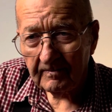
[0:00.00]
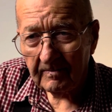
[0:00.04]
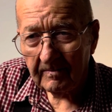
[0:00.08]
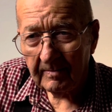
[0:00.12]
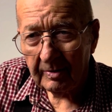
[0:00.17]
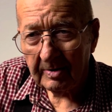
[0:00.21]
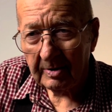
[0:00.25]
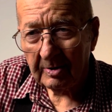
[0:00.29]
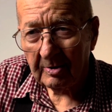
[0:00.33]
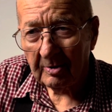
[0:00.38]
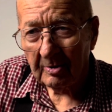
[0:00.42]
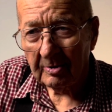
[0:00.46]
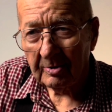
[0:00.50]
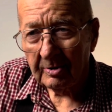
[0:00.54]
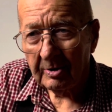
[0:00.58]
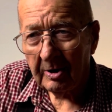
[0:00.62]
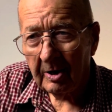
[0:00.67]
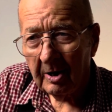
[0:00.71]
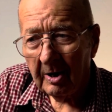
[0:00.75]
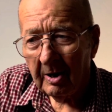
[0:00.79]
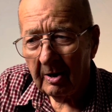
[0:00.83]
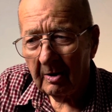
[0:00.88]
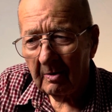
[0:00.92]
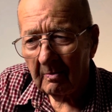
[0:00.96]
Because
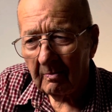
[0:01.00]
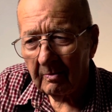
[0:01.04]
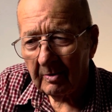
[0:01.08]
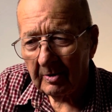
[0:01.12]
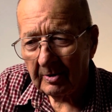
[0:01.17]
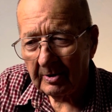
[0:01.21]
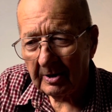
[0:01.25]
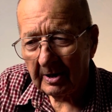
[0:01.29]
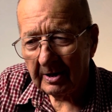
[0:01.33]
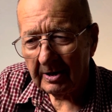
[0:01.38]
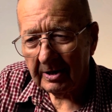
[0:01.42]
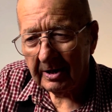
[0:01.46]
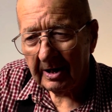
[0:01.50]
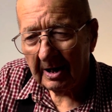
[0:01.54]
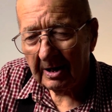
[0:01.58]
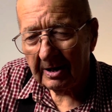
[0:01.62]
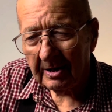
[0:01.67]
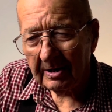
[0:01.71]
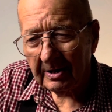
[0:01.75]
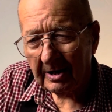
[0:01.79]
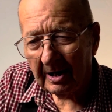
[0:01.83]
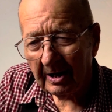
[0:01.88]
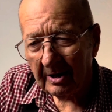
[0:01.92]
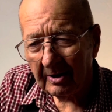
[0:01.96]
when I got
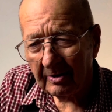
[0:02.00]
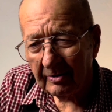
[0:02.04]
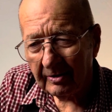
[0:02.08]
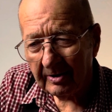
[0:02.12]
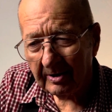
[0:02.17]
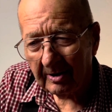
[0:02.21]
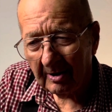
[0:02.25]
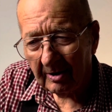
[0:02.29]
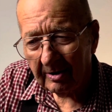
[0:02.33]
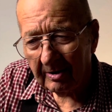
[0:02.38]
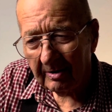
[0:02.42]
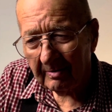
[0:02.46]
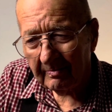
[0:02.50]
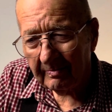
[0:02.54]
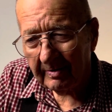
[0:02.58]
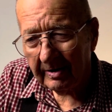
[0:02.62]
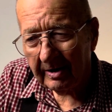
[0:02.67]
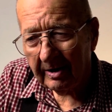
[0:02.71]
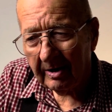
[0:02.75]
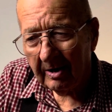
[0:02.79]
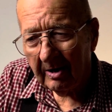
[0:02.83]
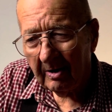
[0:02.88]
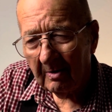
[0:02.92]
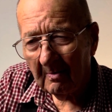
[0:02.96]
out of the Army,
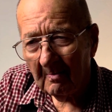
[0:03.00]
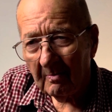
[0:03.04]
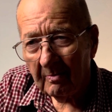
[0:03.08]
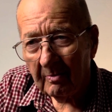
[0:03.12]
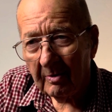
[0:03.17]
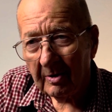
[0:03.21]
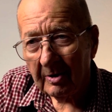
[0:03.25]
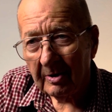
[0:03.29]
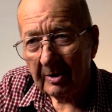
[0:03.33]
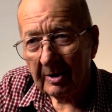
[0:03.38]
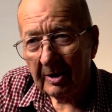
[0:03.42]
what